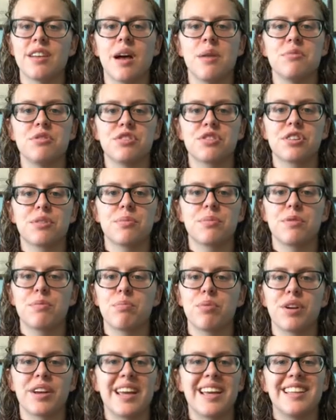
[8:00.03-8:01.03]
I'm just
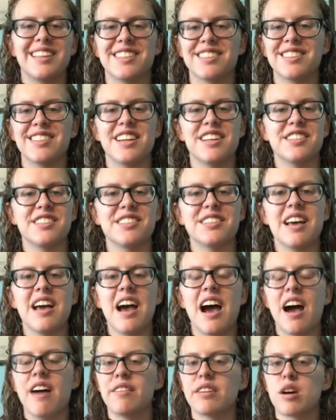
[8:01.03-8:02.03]
bringing this nice,
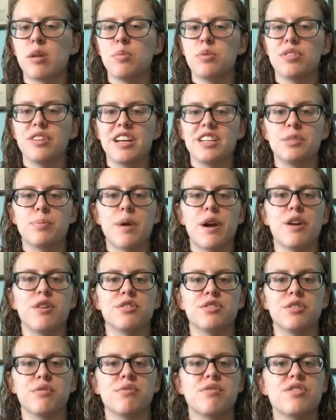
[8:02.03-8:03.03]
I have a couple of nice
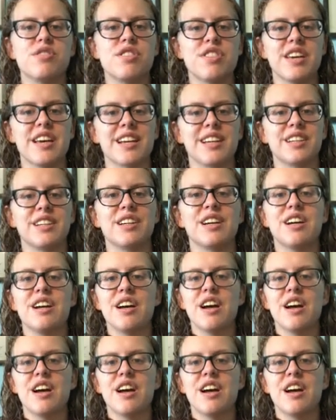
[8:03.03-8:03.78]
pairs of thick